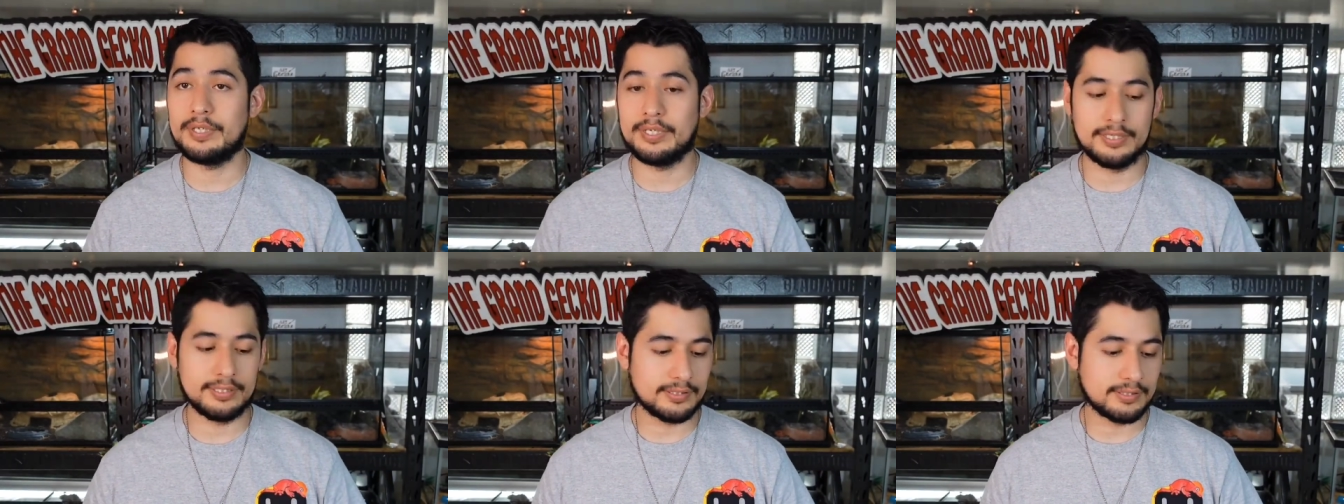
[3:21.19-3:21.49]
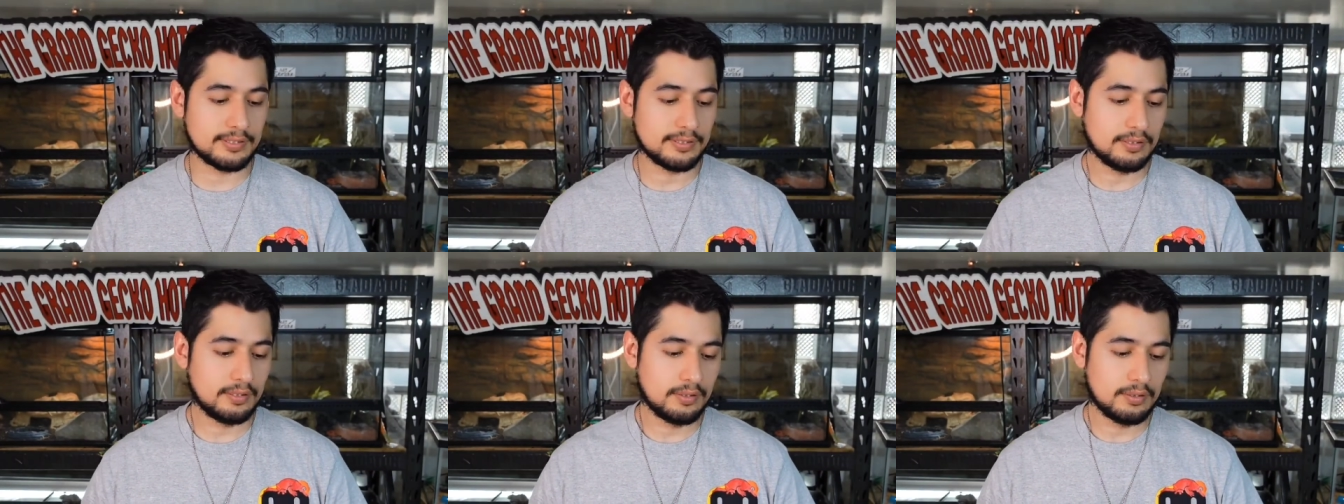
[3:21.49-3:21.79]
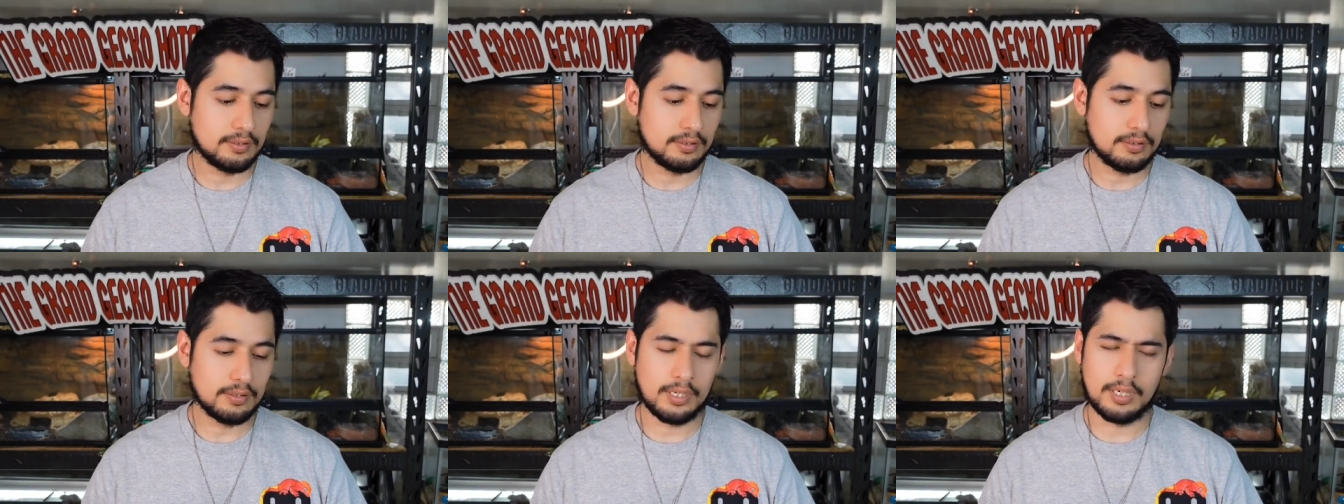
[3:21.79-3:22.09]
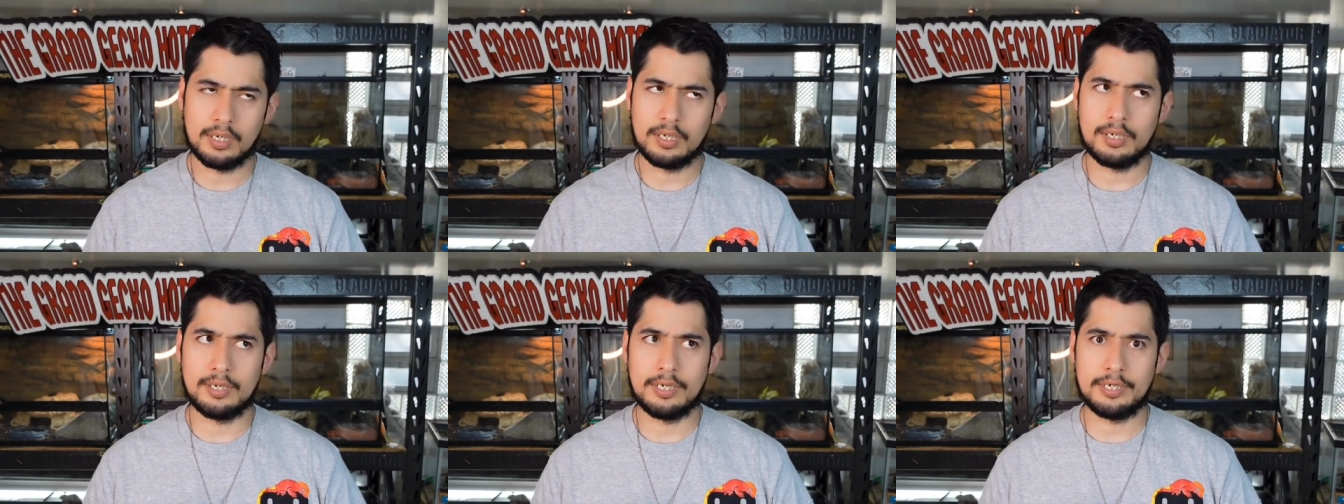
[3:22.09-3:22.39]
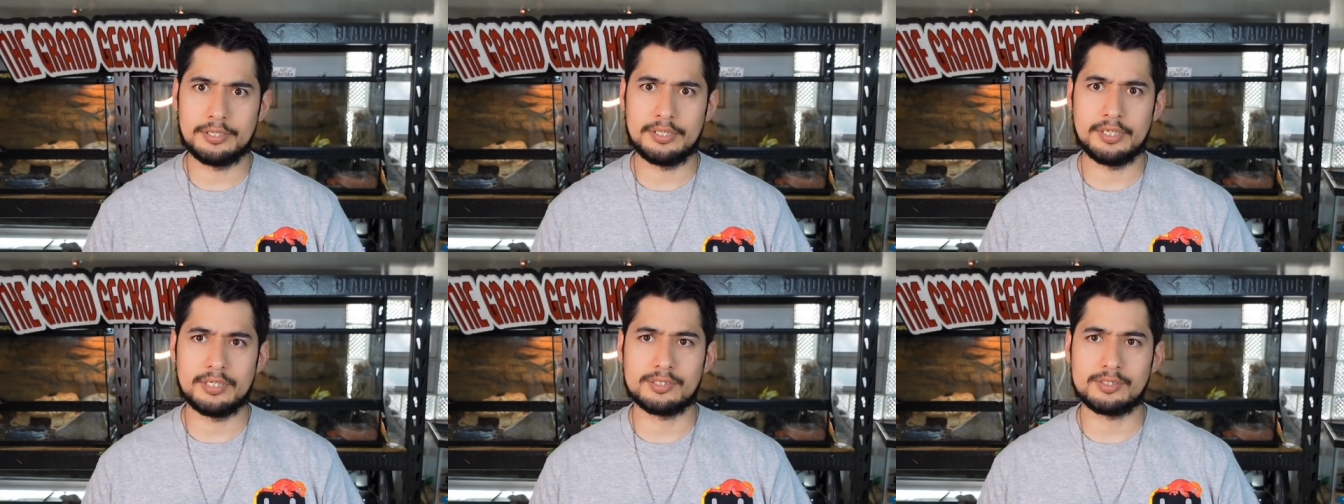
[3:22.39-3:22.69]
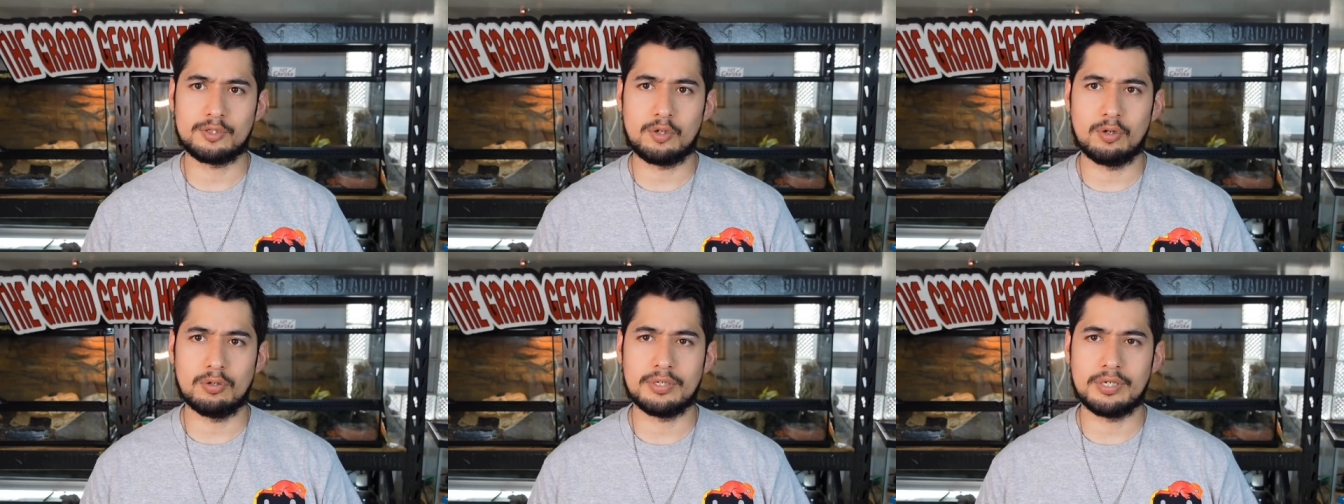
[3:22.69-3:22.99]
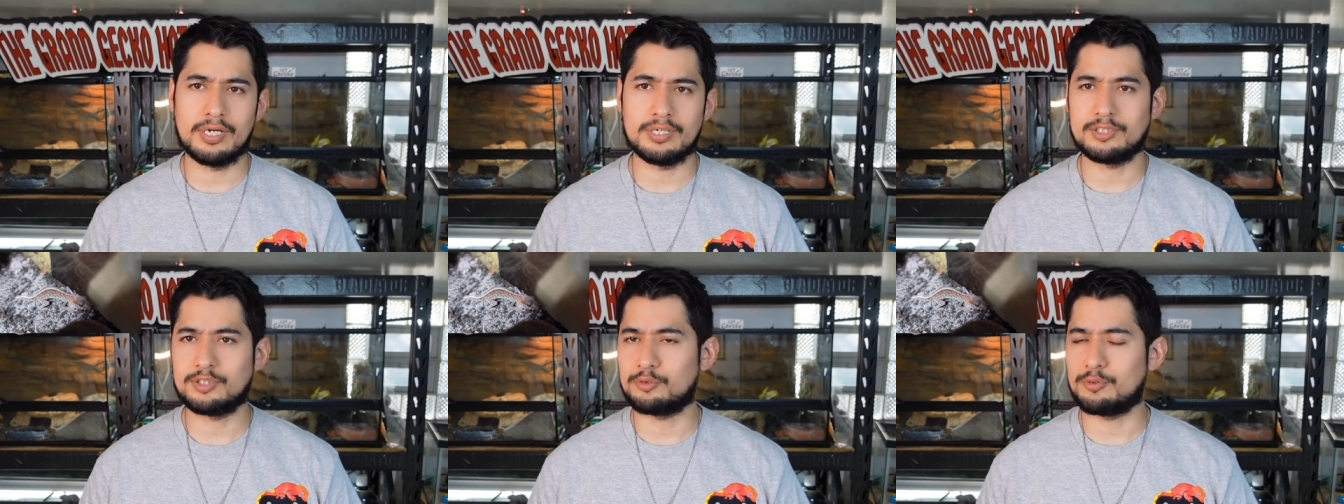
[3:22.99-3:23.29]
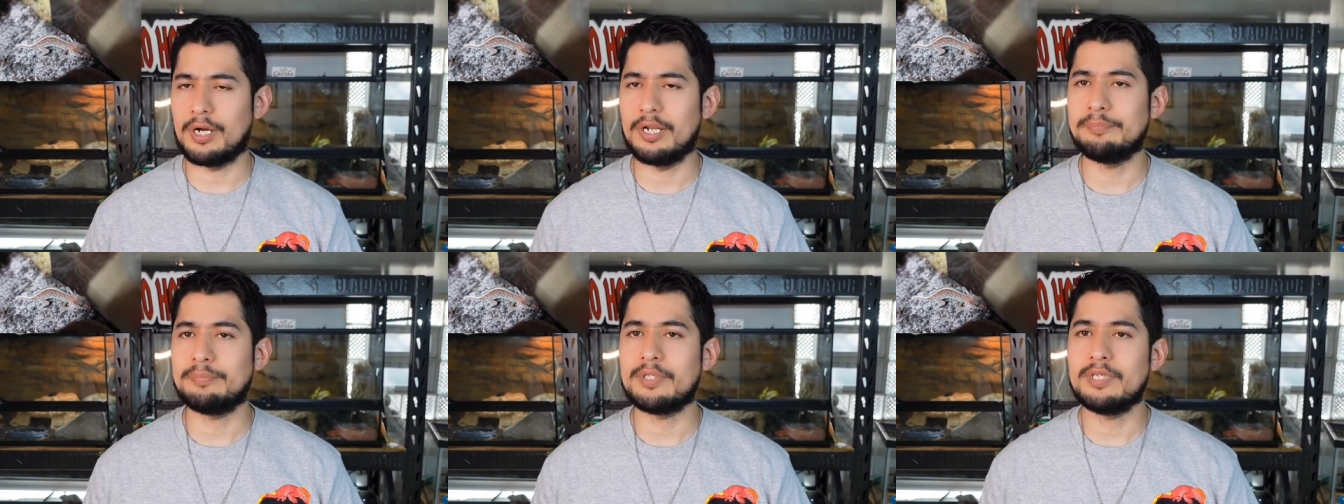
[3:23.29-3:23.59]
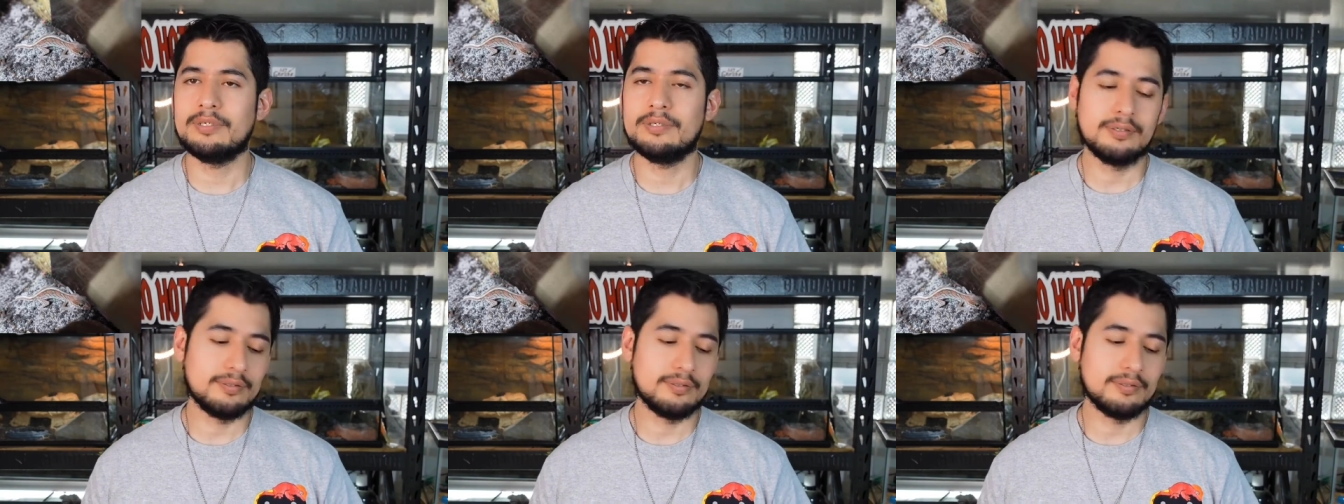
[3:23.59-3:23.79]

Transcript: is uh, I think it's called a stripe.